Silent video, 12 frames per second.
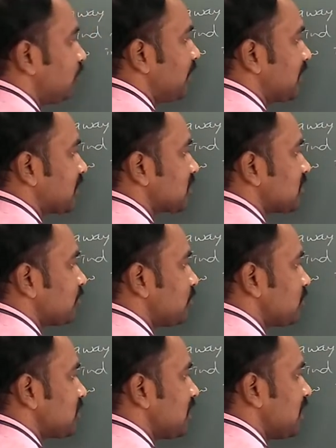meters.
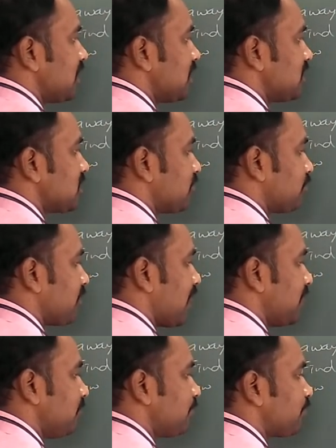Suppose here is a
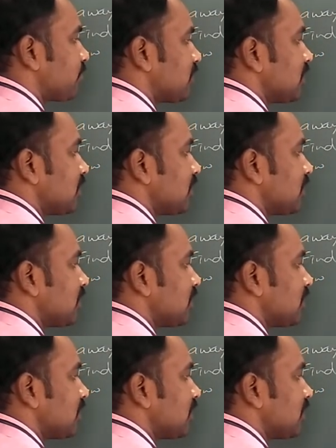man.